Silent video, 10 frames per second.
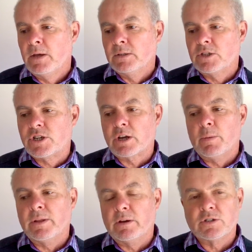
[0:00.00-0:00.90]
The second
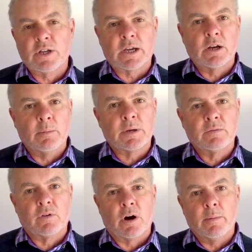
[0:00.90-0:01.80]
one there is the economic
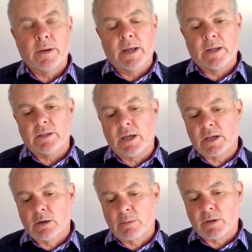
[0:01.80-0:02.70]
environment. And the
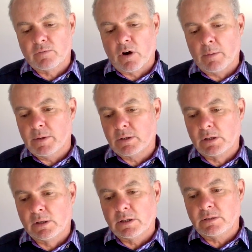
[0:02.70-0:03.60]
economic environment,
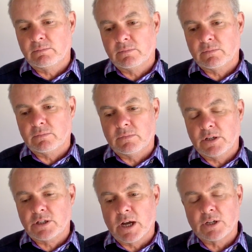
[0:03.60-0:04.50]
clearly
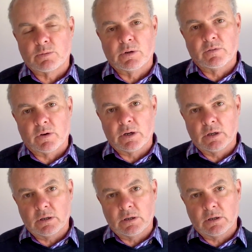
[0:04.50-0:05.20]
these days we're in a very